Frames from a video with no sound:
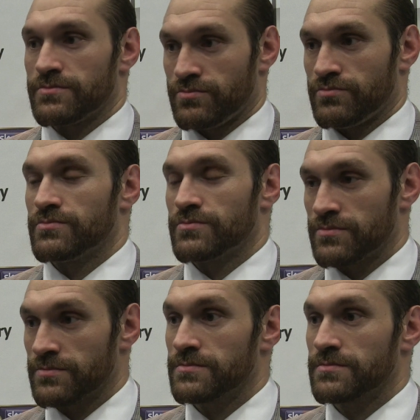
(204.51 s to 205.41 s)
what goes
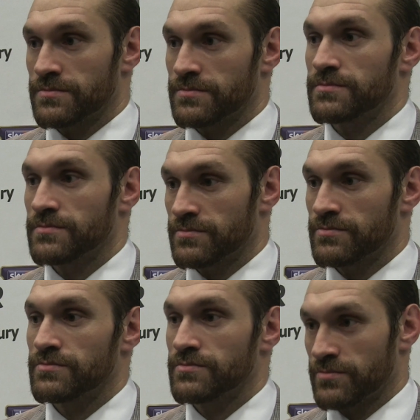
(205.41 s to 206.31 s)
on in your head maybe
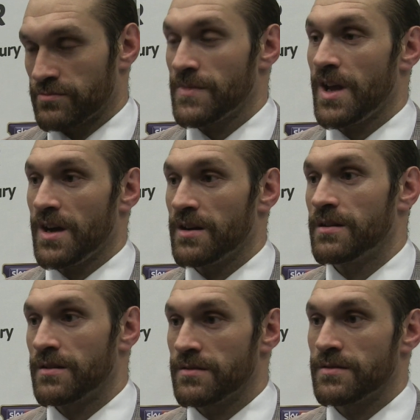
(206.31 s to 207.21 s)
today for one
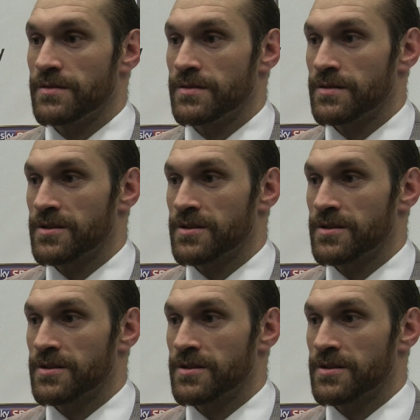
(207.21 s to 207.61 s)
better word.